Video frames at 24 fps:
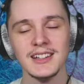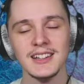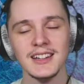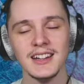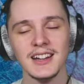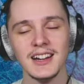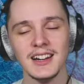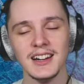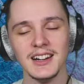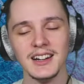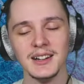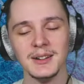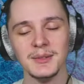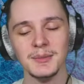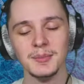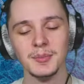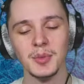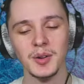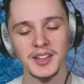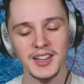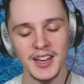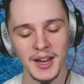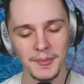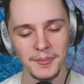Um,
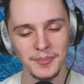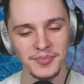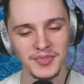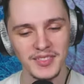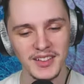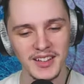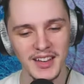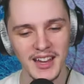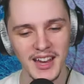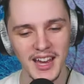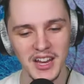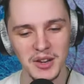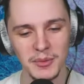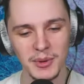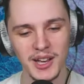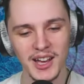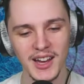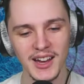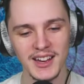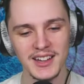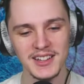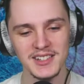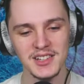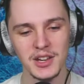but yeah. Anyway,
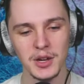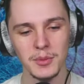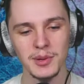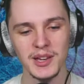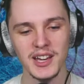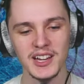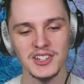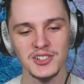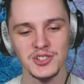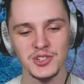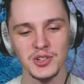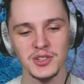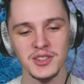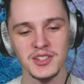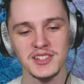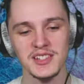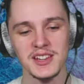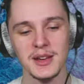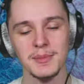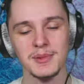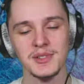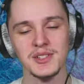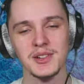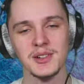guys, I hope you guys enjoyed this
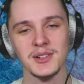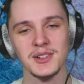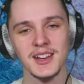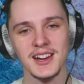episode.